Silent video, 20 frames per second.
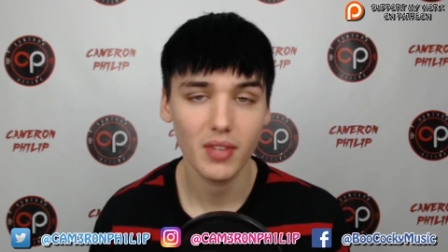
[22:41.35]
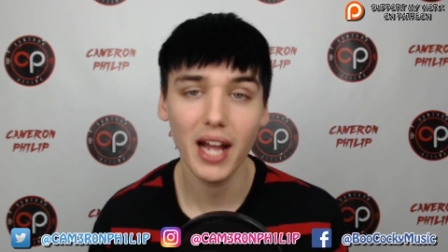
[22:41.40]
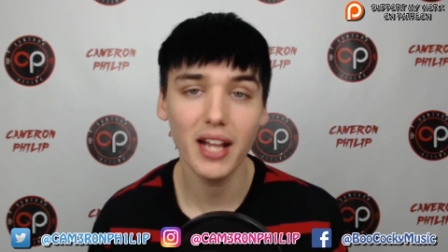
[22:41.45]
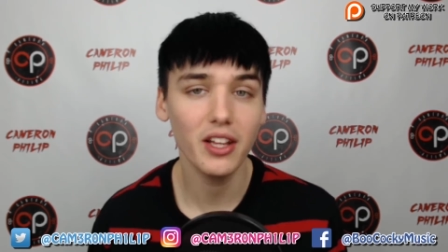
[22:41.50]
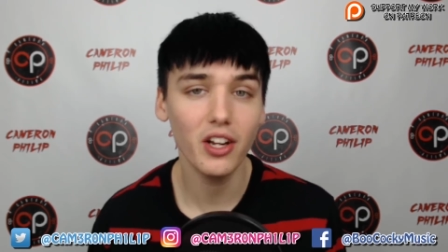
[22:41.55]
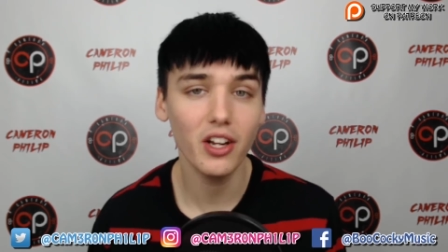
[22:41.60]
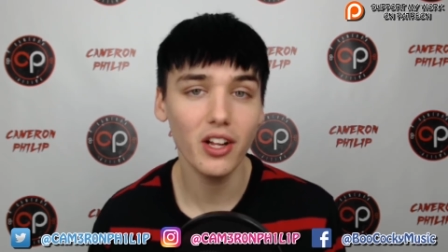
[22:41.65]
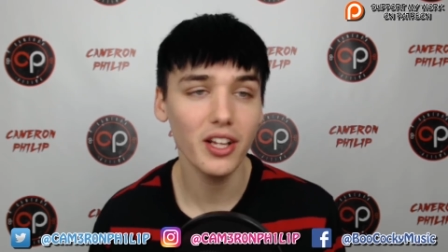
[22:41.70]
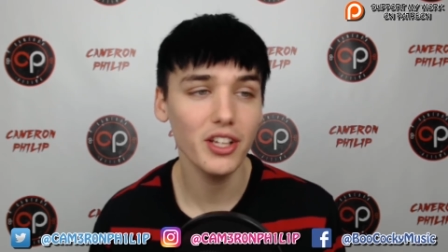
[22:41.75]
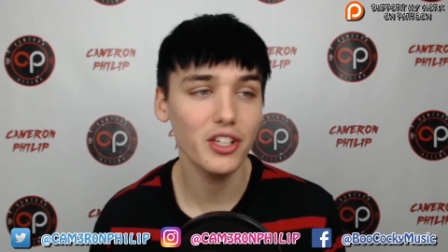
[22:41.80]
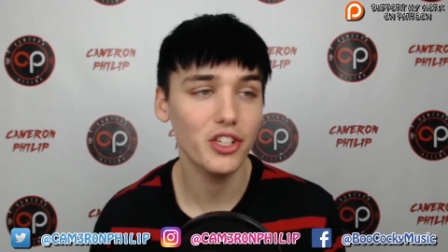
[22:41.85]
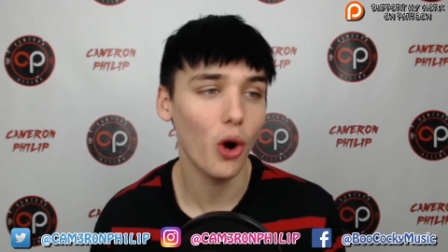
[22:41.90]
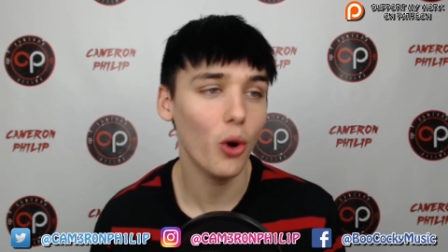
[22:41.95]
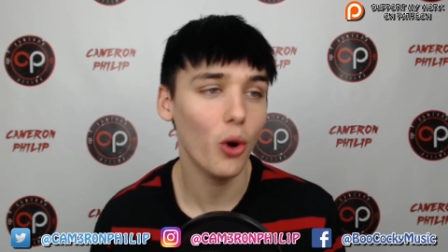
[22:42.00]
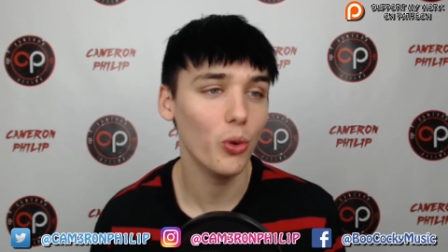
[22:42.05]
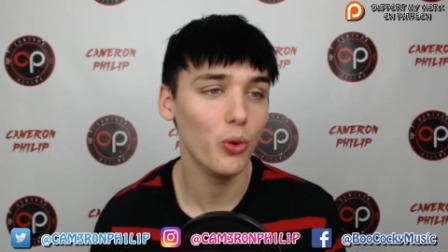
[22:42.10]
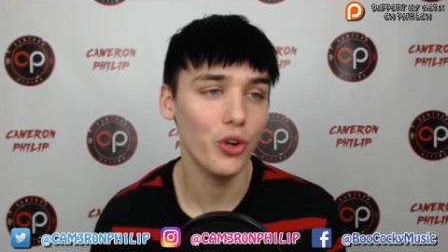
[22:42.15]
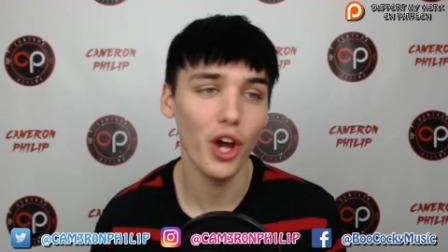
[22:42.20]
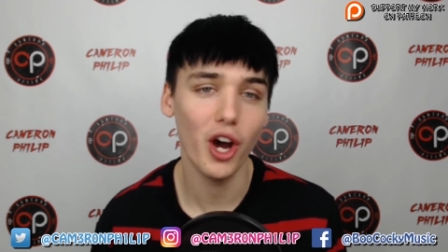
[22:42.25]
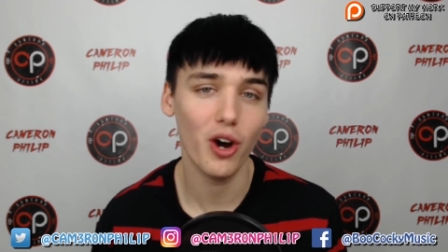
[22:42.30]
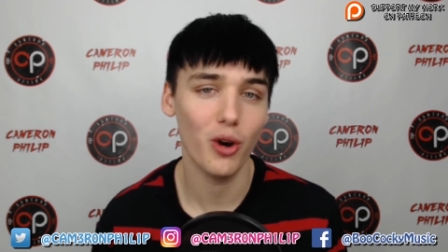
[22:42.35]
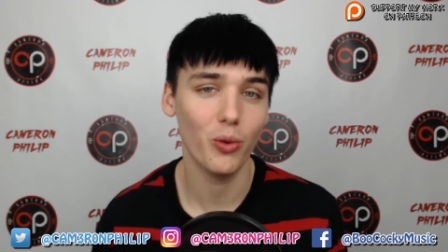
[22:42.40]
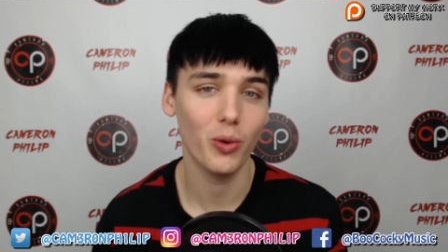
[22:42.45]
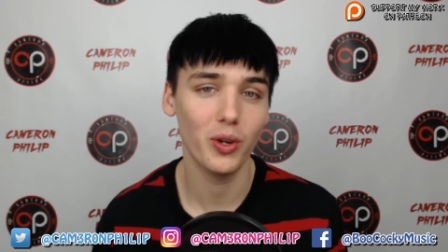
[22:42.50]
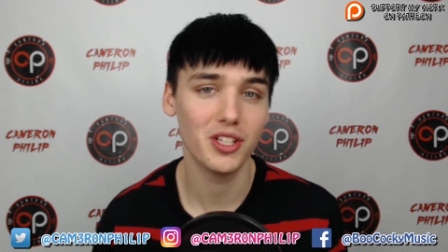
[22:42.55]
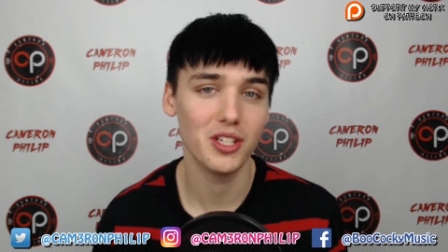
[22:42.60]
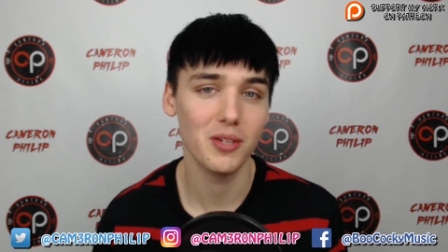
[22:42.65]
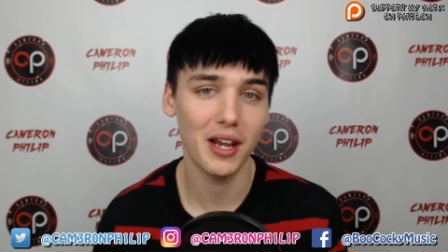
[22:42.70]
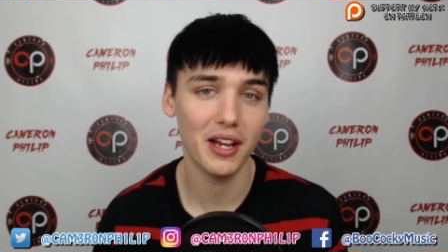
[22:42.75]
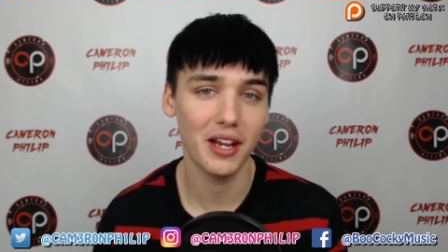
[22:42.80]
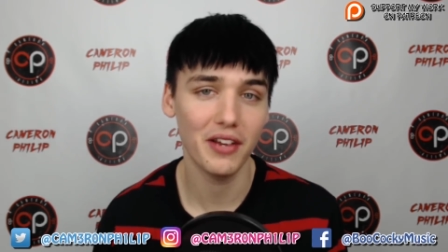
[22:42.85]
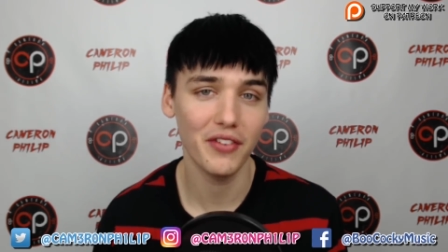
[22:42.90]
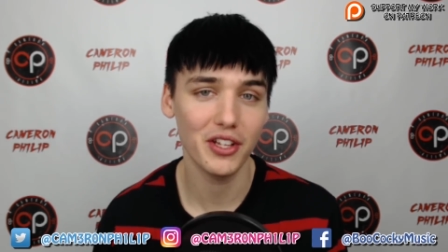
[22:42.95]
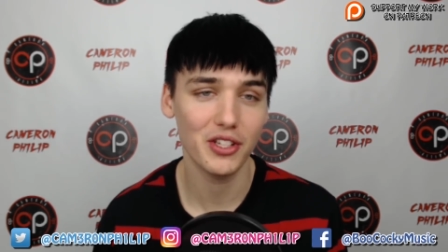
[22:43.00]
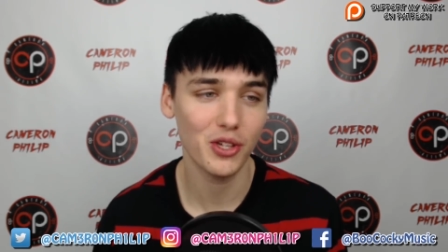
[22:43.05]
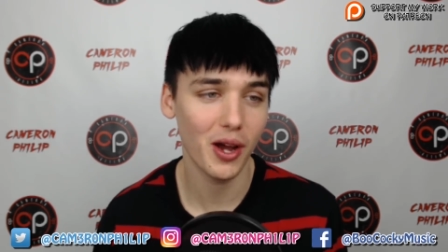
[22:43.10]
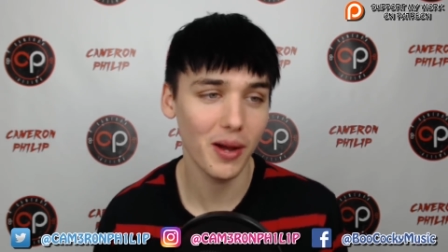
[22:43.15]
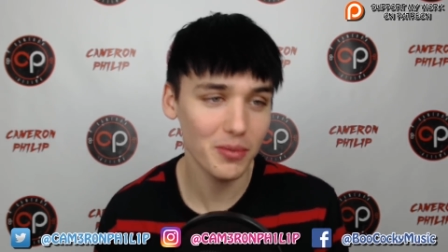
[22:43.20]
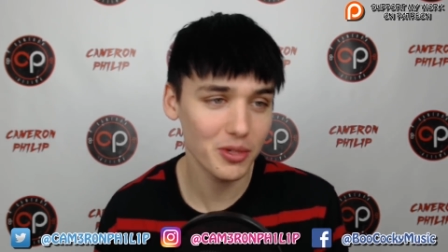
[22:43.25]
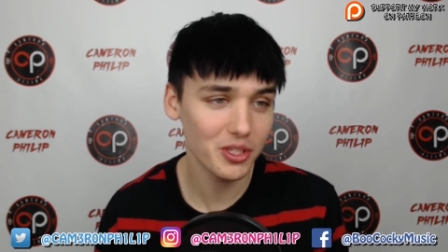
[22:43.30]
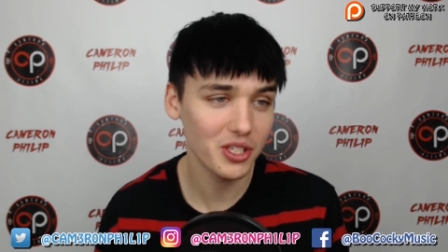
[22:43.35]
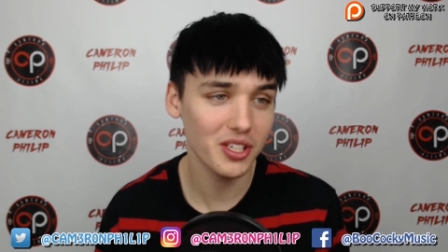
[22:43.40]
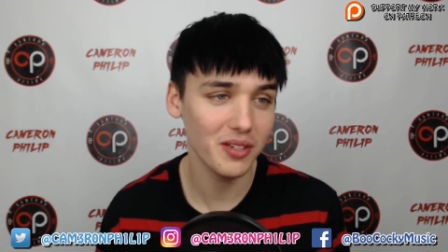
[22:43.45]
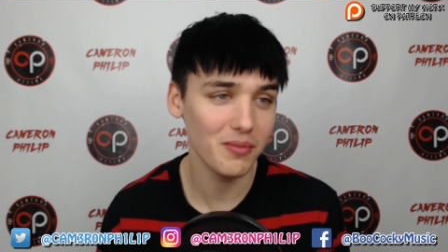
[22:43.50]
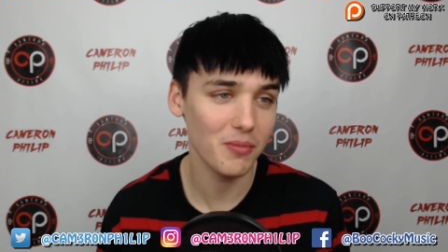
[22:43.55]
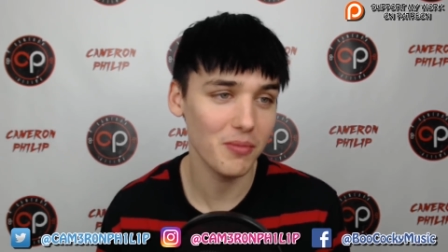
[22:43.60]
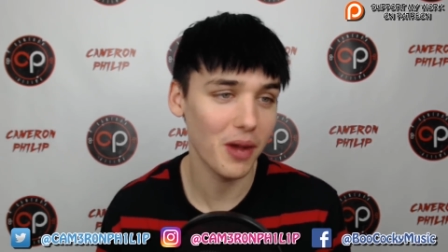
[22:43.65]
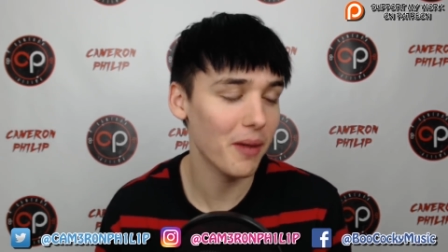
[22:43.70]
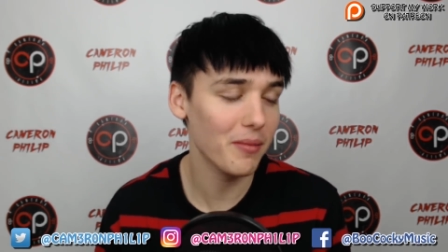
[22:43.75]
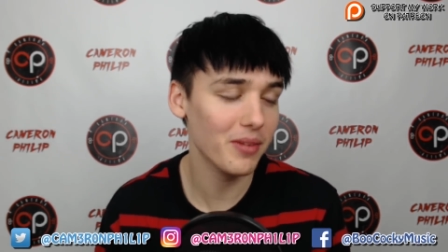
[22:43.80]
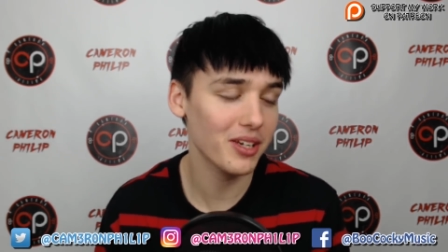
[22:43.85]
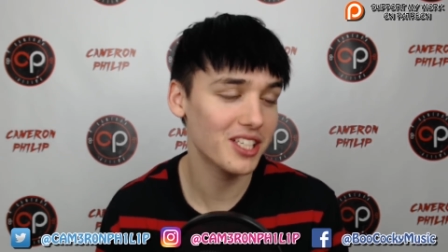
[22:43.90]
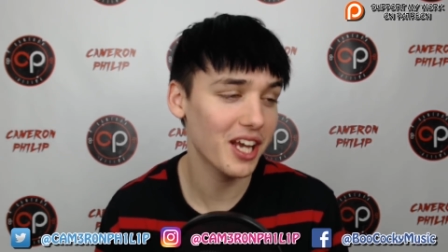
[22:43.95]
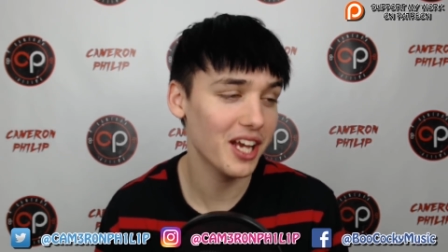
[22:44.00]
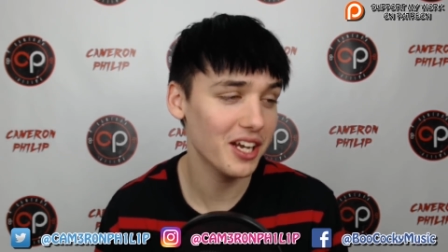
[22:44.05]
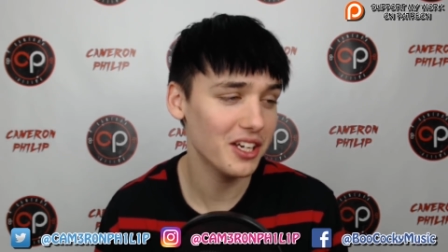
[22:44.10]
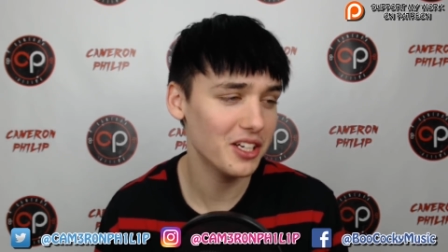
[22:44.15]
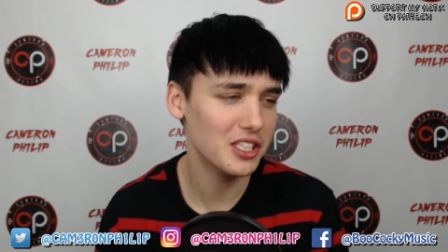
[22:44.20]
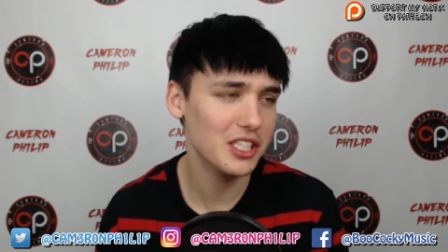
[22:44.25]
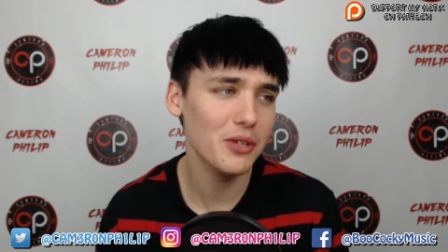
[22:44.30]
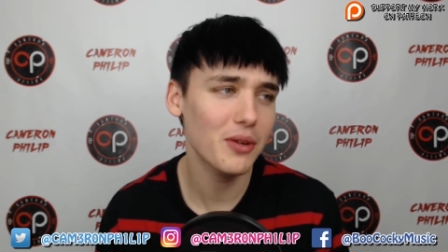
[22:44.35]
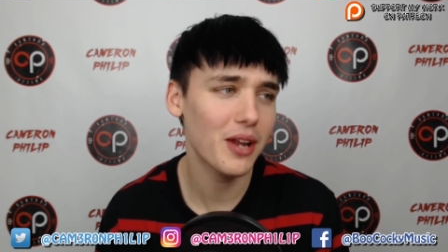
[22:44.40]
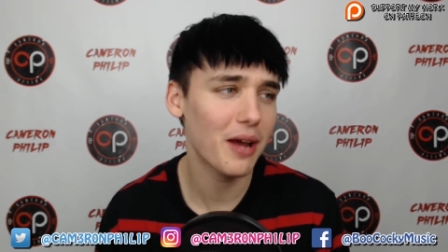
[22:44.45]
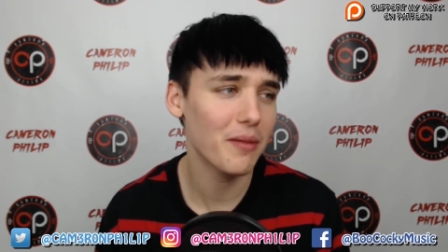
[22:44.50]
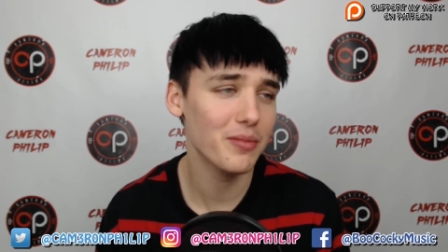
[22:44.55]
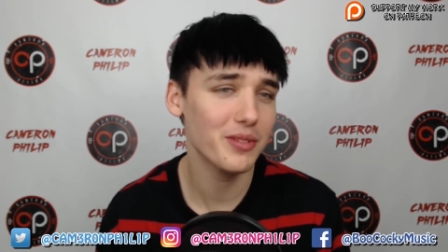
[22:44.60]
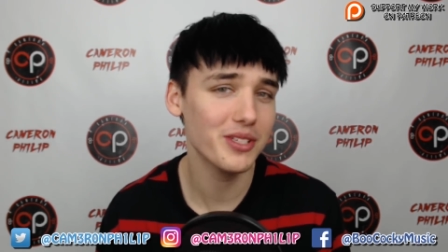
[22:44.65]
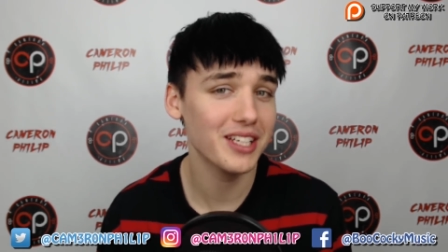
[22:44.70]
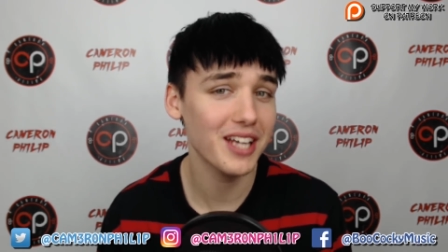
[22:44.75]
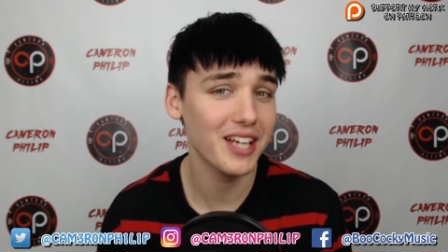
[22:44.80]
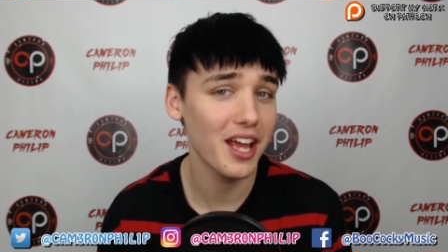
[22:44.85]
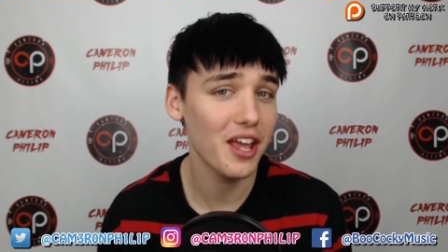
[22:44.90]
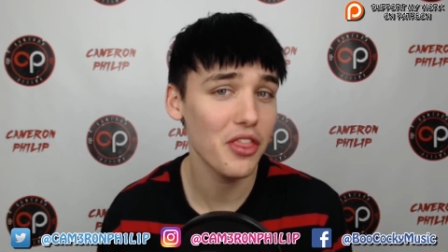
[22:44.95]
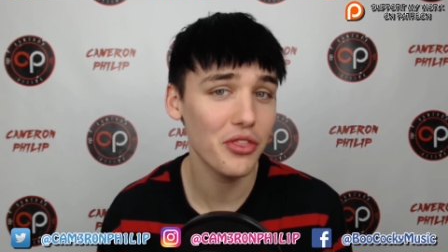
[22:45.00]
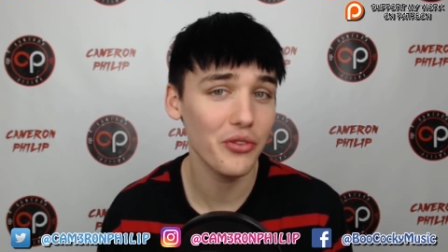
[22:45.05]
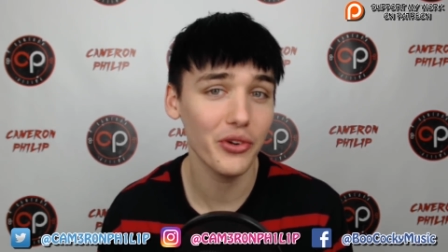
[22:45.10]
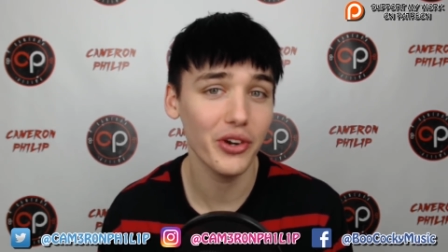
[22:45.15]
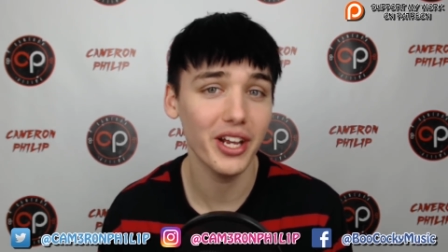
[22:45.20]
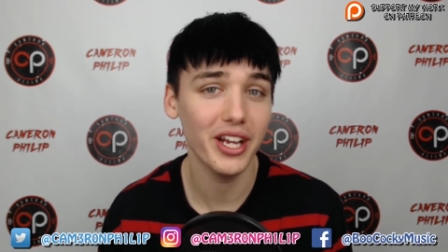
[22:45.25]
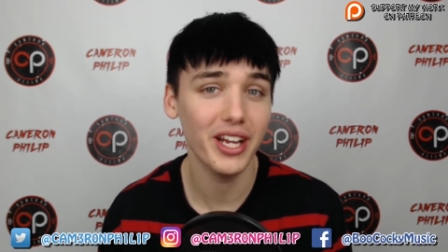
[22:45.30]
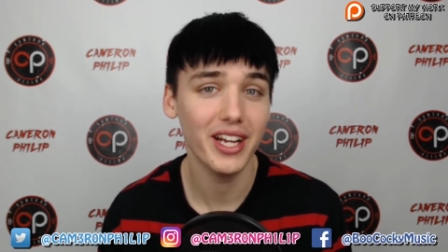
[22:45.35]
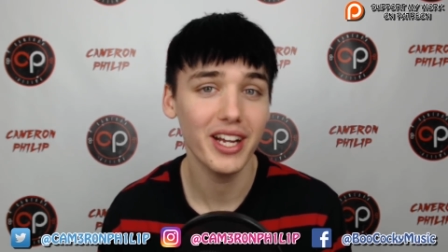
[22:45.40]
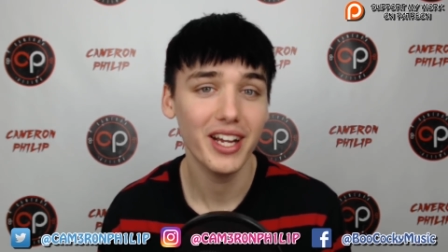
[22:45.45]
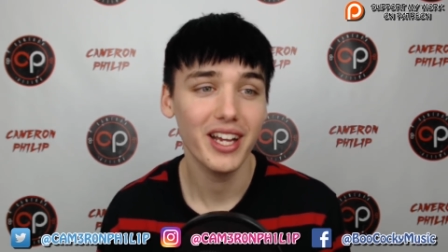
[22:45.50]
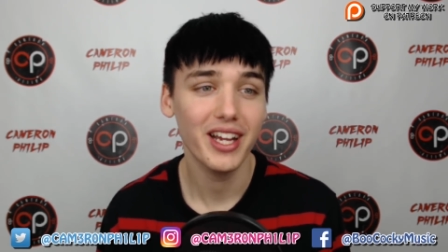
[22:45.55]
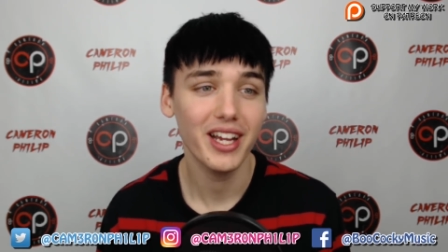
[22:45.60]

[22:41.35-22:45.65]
I literally don't know what to make of it. So I'm just gonna, I'm excited to see what happens in night three.